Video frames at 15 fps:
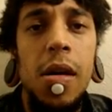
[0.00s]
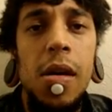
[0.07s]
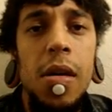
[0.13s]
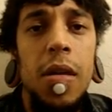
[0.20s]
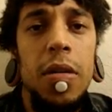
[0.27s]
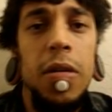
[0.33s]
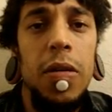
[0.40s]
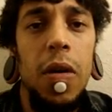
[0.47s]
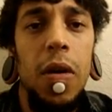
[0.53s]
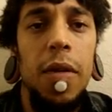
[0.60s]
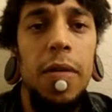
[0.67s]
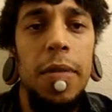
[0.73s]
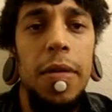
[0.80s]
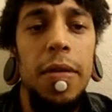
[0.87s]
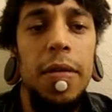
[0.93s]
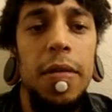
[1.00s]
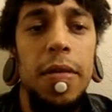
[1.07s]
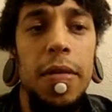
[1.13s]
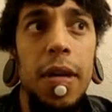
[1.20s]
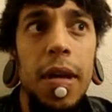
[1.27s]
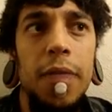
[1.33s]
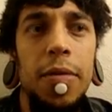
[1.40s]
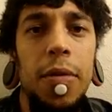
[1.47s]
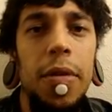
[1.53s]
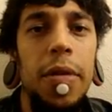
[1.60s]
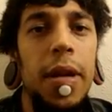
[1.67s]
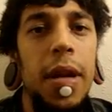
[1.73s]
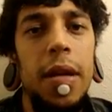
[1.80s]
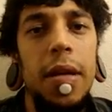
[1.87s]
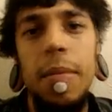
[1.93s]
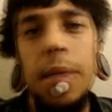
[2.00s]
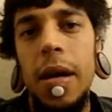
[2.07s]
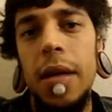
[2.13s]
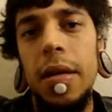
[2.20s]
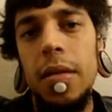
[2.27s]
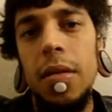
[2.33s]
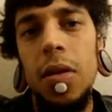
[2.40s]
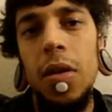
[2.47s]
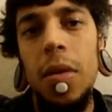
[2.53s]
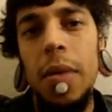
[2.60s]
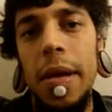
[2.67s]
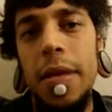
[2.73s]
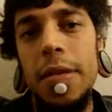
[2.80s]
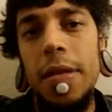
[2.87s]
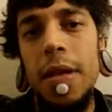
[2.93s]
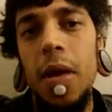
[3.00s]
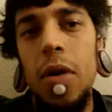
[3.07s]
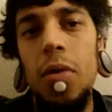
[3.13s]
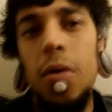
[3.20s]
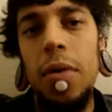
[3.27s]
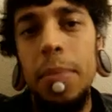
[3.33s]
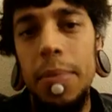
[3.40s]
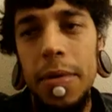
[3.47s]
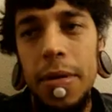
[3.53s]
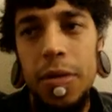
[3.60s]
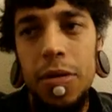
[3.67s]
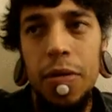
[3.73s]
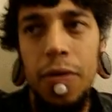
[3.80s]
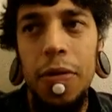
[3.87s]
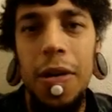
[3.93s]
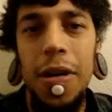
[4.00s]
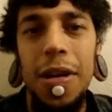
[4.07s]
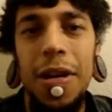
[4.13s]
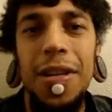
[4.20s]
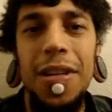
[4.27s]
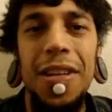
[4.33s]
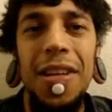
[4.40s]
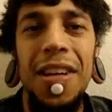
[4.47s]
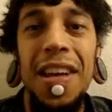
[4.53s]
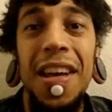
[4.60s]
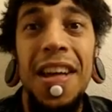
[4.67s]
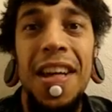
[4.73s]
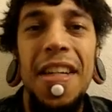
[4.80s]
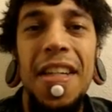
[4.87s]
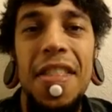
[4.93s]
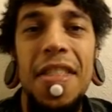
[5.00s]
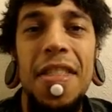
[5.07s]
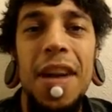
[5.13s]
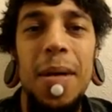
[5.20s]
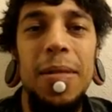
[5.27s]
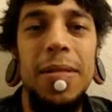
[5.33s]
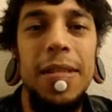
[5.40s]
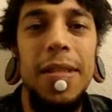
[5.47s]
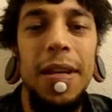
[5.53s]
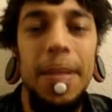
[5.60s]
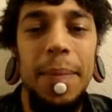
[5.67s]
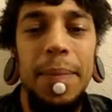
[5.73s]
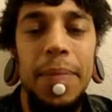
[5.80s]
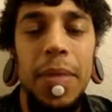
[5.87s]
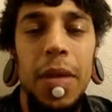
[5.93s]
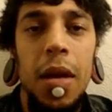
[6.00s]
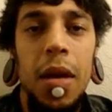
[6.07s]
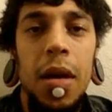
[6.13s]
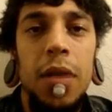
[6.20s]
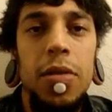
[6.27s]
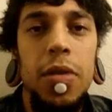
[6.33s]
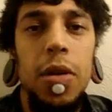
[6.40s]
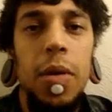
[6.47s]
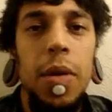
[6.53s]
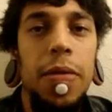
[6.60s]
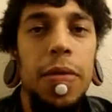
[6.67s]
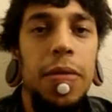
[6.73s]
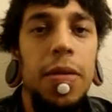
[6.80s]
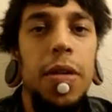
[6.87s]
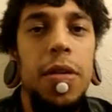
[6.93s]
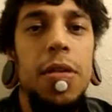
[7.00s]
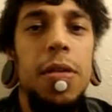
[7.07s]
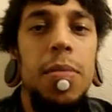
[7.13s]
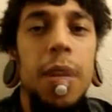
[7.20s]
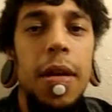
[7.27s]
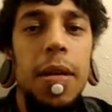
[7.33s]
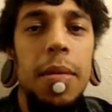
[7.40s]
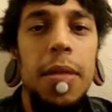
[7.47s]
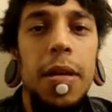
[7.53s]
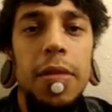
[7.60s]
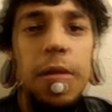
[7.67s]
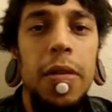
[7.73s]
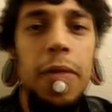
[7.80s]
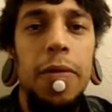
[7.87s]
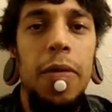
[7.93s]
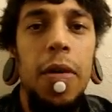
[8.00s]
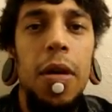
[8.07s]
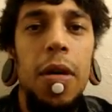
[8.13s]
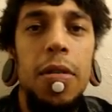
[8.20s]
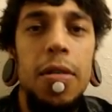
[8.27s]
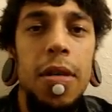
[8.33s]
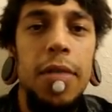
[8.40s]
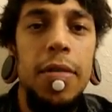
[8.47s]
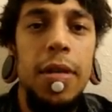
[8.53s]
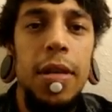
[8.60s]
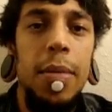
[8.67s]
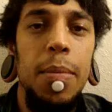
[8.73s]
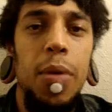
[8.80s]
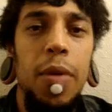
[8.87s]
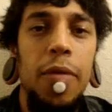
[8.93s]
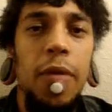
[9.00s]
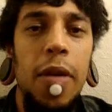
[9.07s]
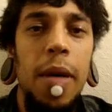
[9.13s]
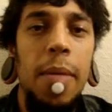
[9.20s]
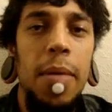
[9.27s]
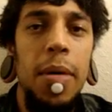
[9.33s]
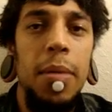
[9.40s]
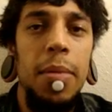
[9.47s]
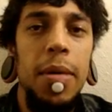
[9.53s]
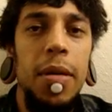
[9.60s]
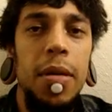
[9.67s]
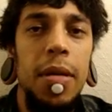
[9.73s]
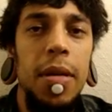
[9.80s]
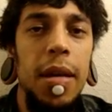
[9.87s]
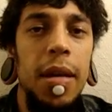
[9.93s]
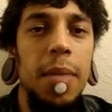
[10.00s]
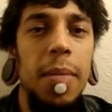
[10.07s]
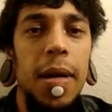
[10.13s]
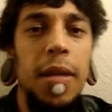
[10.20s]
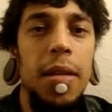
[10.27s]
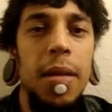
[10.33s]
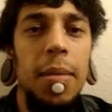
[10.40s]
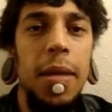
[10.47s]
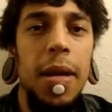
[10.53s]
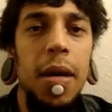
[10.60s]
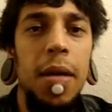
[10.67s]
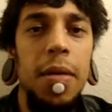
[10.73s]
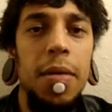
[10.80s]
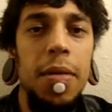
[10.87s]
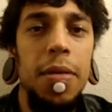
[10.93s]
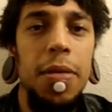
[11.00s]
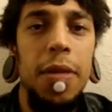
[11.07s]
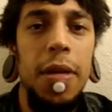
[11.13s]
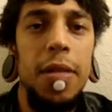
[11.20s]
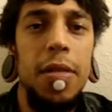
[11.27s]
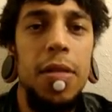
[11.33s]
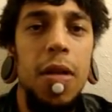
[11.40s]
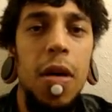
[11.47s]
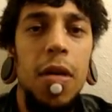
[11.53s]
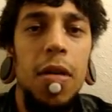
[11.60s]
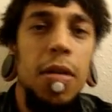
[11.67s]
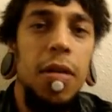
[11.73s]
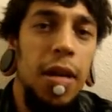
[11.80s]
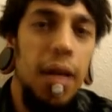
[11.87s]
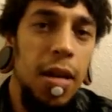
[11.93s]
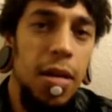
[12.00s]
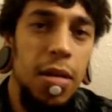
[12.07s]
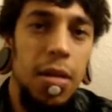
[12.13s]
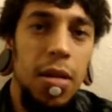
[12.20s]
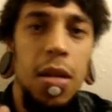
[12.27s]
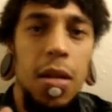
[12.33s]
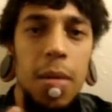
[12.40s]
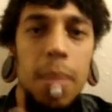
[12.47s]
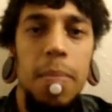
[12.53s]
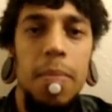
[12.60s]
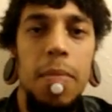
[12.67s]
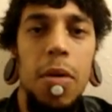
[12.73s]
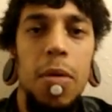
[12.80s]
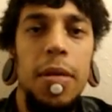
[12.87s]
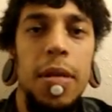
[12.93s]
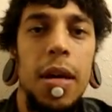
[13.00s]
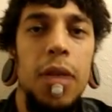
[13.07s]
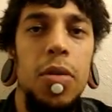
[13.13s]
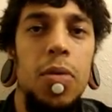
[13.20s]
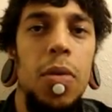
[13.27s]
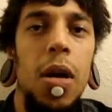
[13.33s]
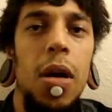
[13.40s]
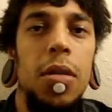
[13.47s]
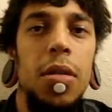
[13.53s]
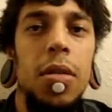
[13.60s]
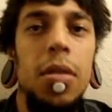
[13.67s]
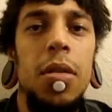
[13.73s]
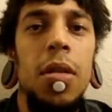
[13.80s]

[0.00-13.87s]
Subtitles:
So I've been thankful that my lobe has not ripped so far. That would suck. So anyway, this is my update so far. 17.5 millimeter in my lip now. Thanks, Carl, again. MobiK, you rock, dude.